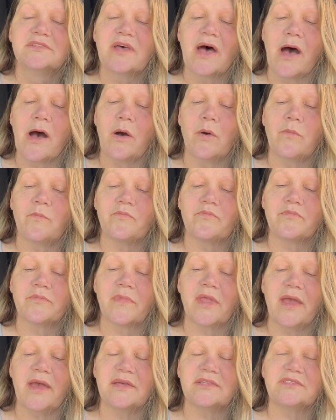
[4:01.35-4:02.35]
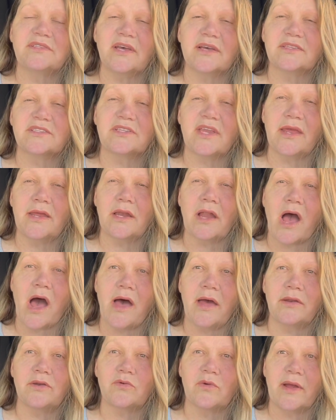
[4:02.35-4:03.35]
So, at
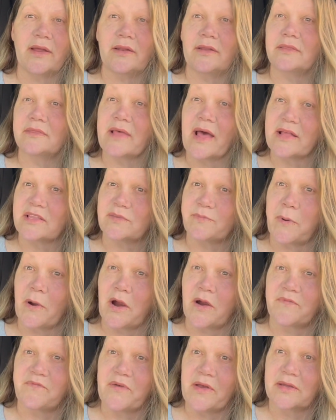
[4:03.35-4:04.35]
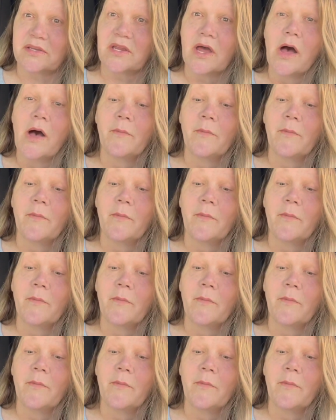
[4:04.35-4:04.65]
1600 that's perfect.